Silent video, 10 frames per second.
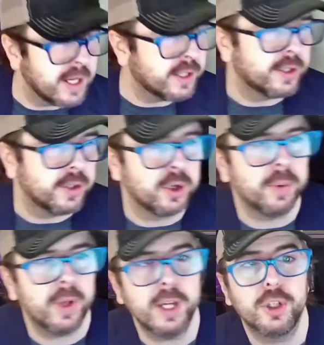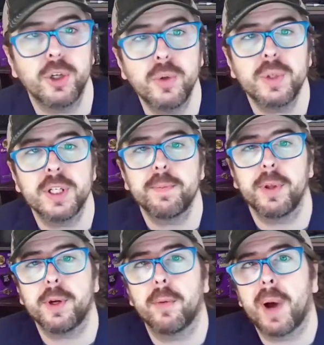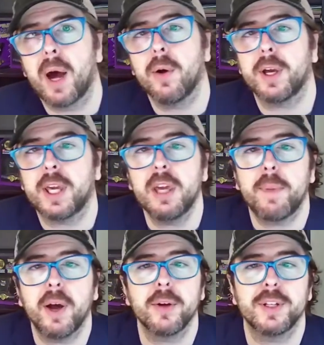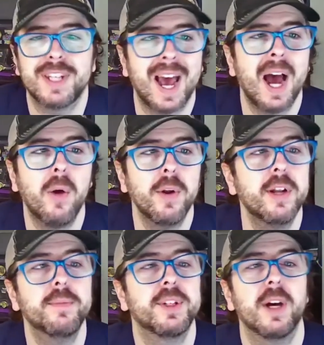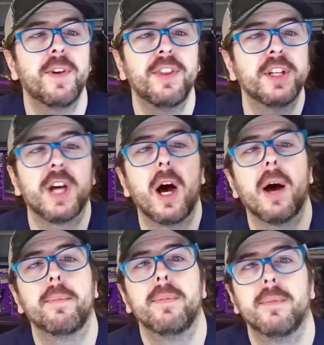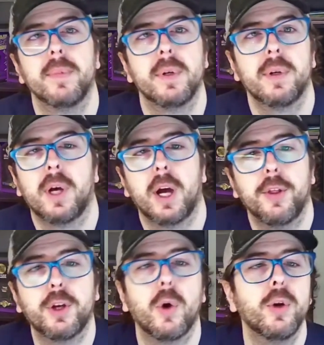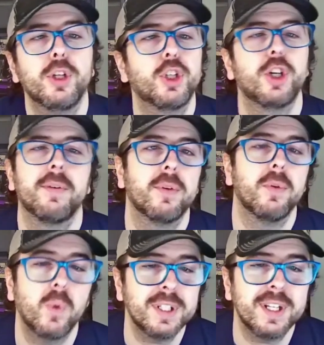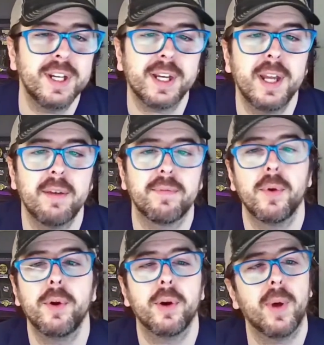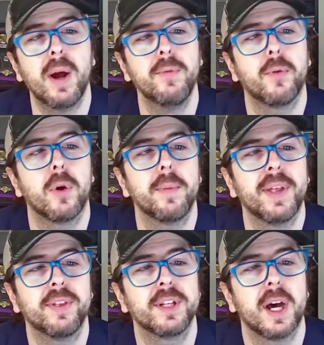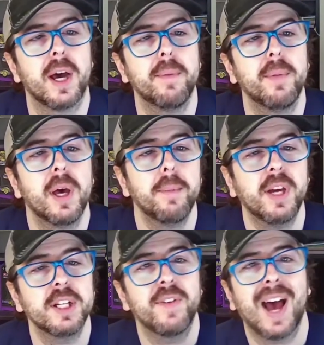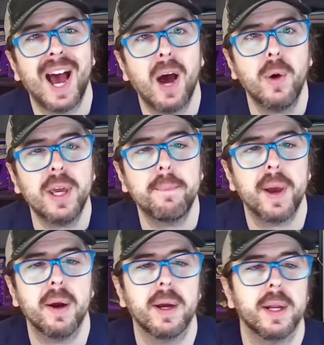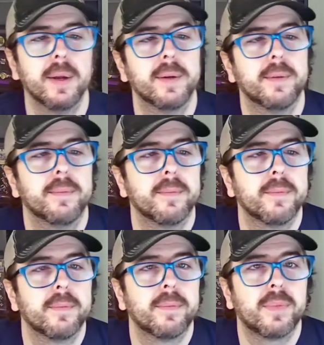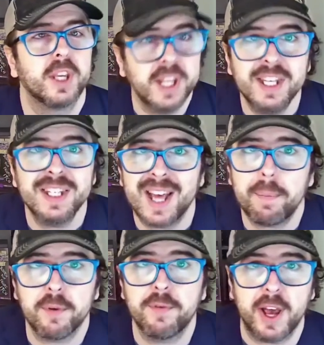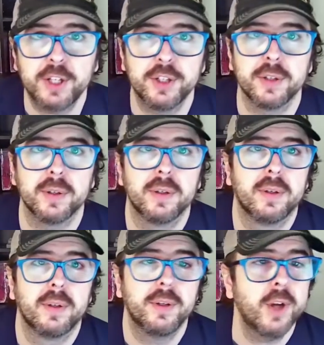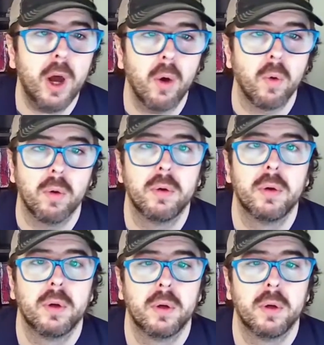Yes, Triple H used his political power to keep others down and himself at the top. The Golden Shovel was a nickname floated around for him at the time because of how he buried. Is that professional? No.